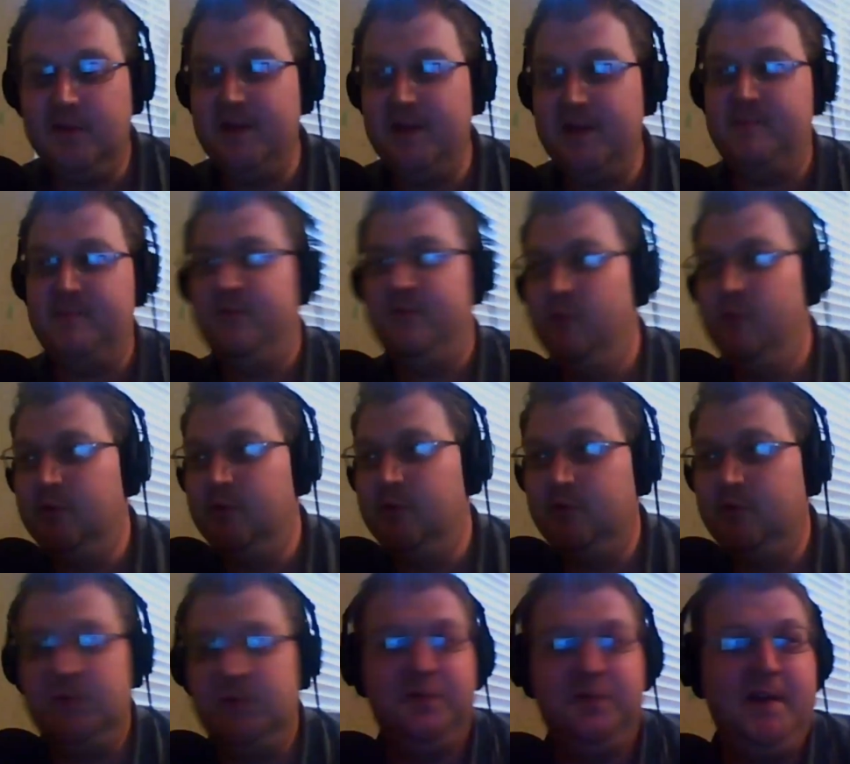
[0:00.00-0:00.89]
that before,
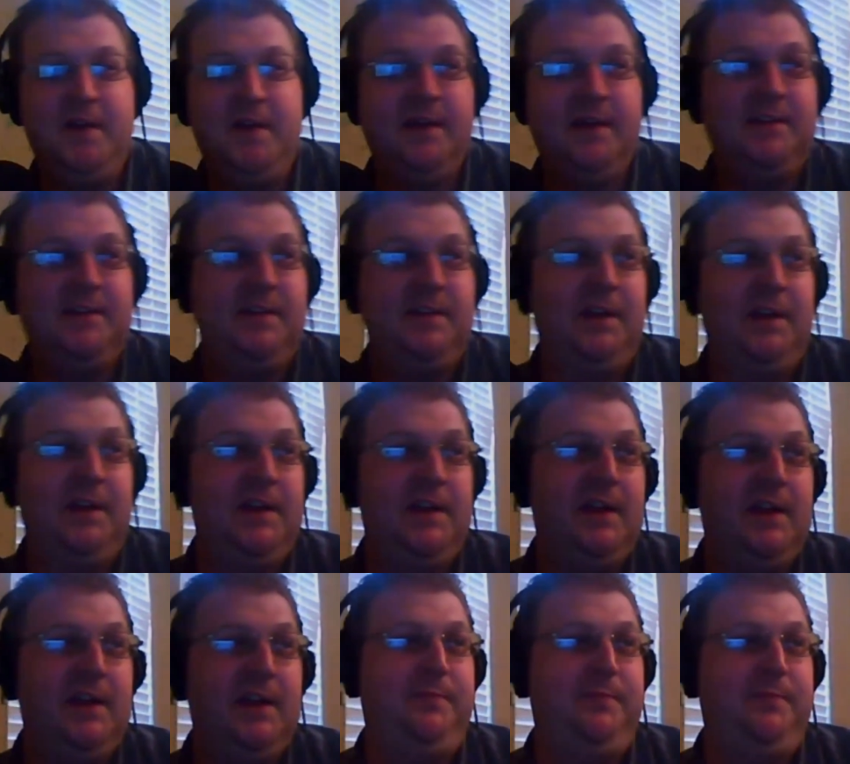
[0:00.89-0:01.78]
too, in fantasy.
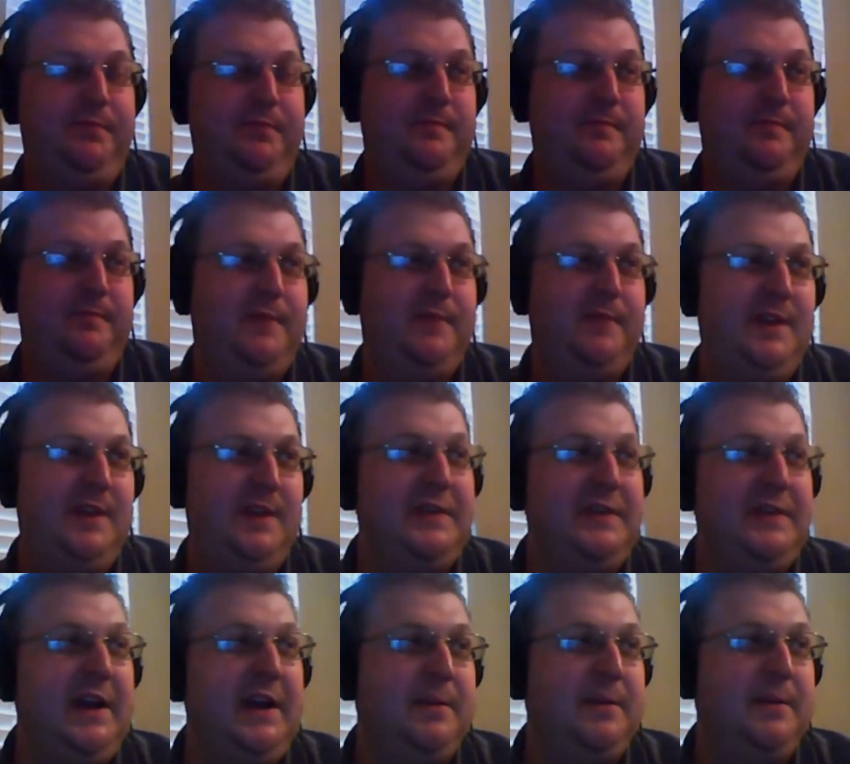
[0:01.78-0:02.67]
Like, I've
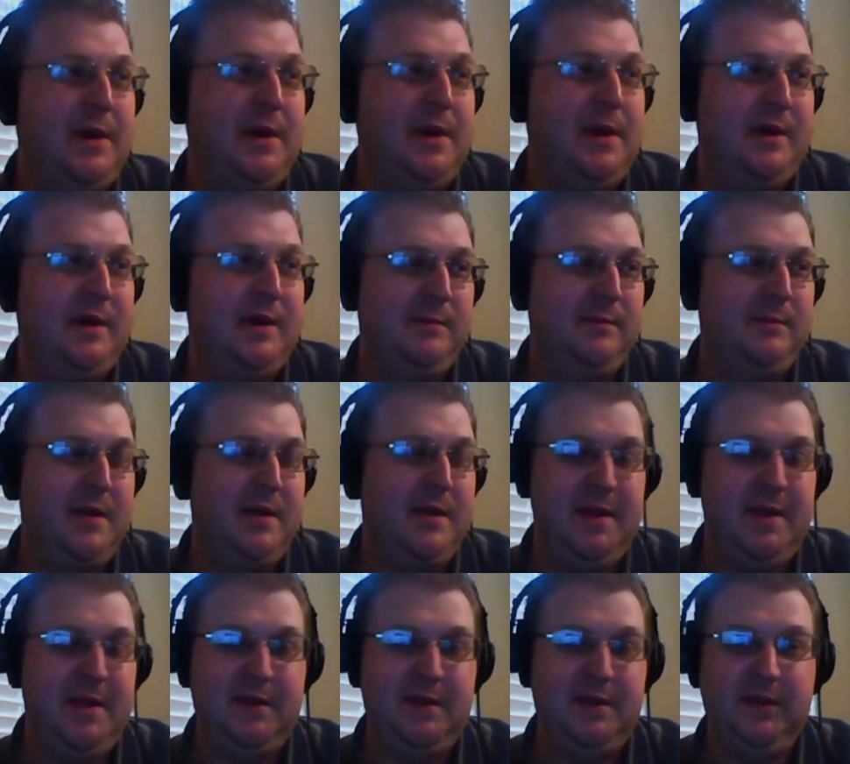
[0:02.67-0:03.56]
got my
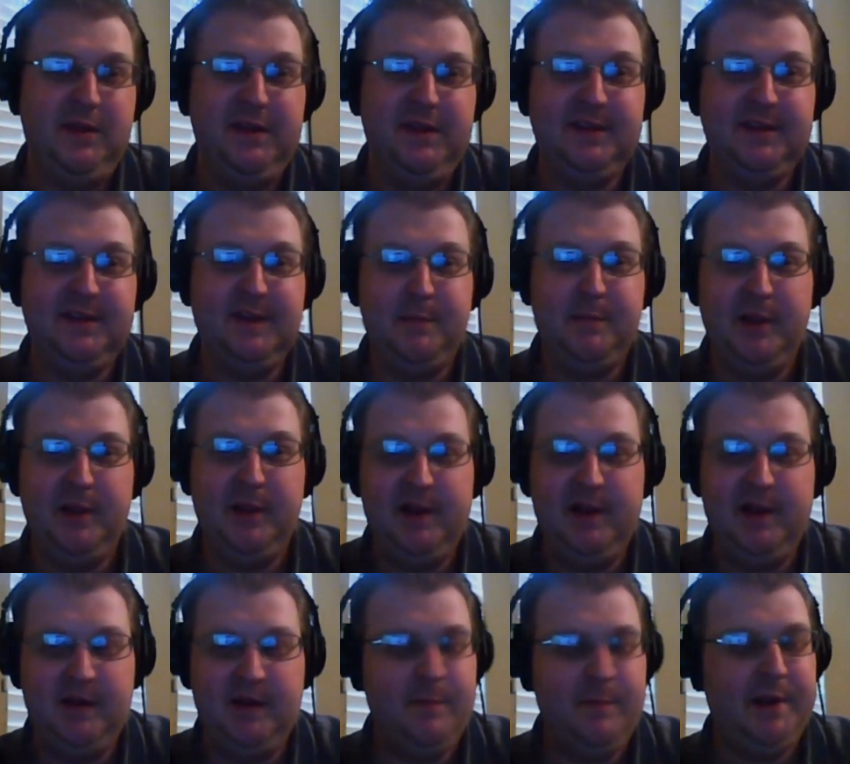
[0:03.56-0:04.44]
main leagues I played
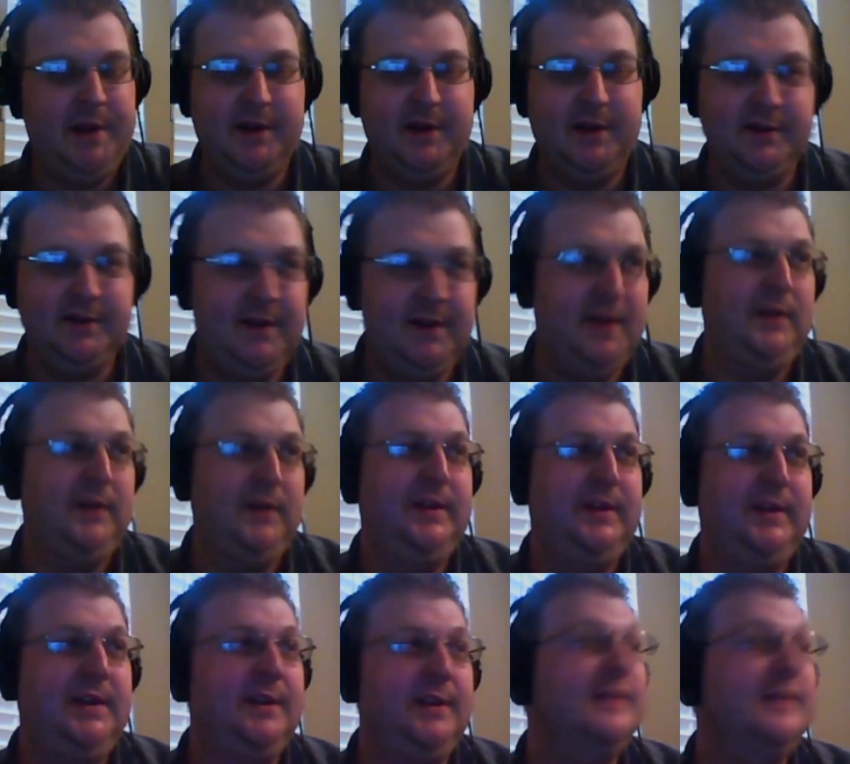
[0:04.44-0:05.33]
in. My cousin had a
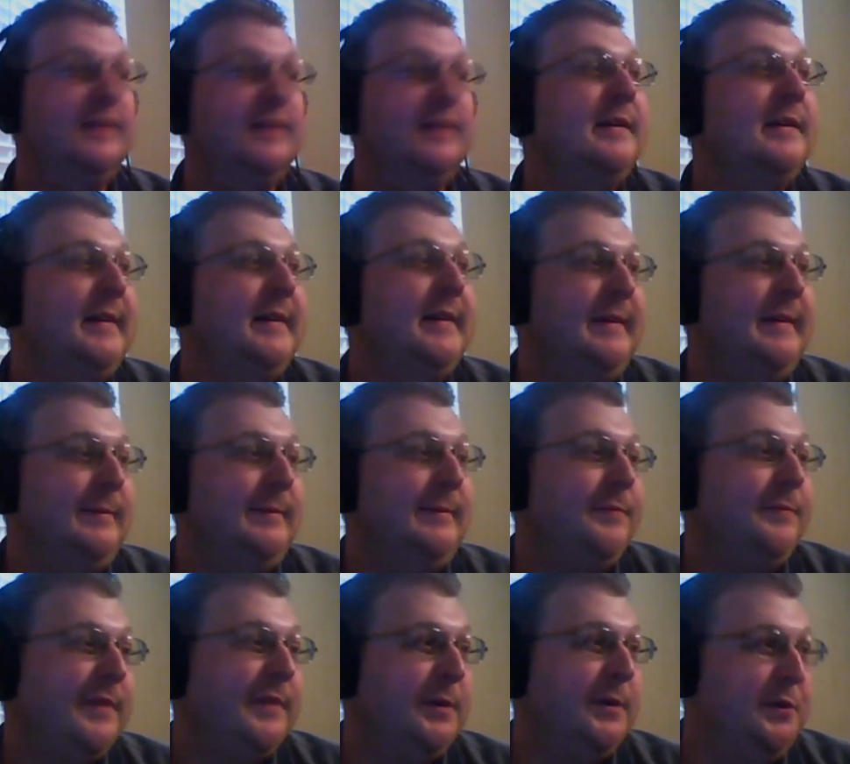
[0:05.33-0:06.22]
league.
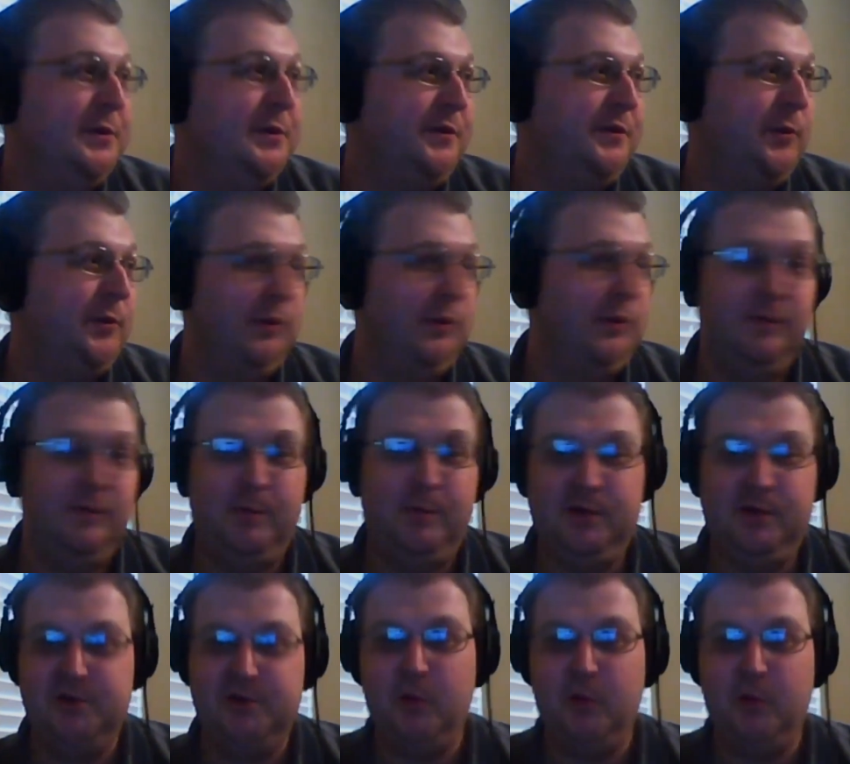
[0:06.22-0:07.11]
It was full of a
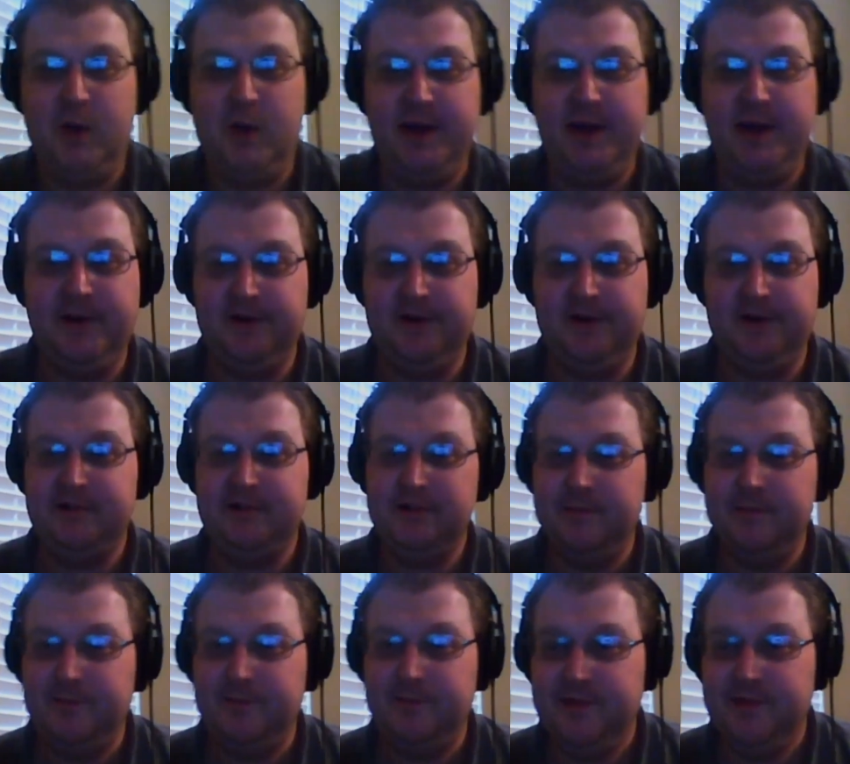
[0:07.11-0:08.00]
bunch of whiners
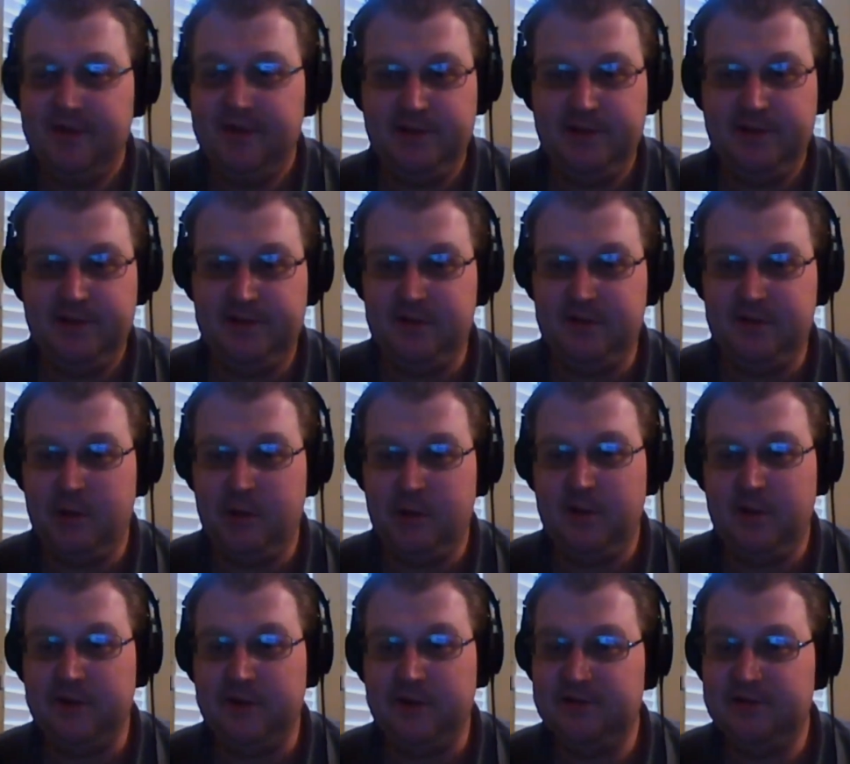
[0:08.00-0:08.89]
and
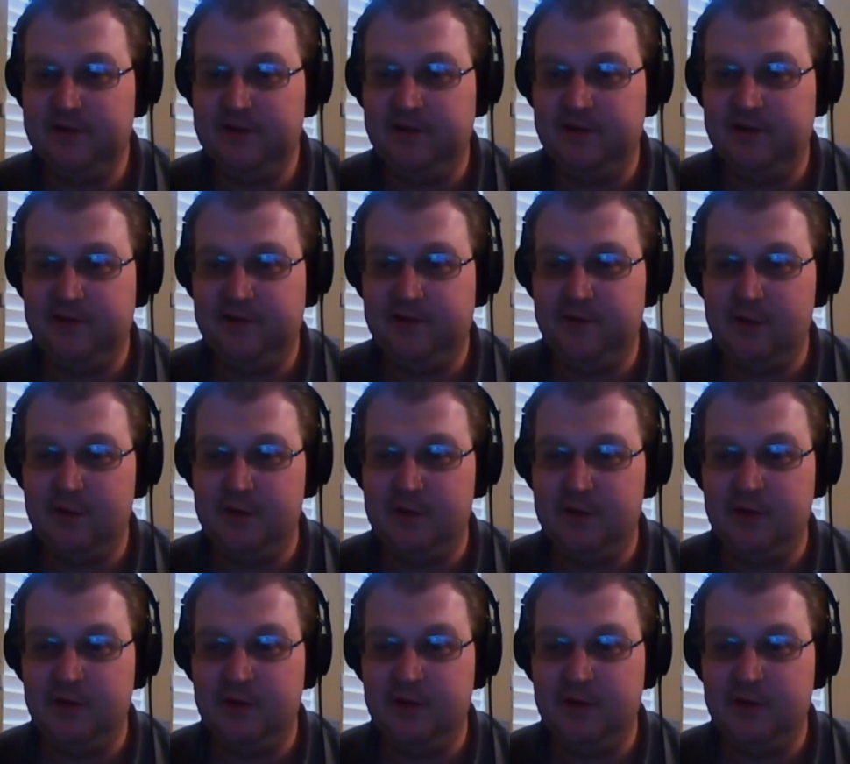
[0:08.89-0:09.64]
dorks, and we're no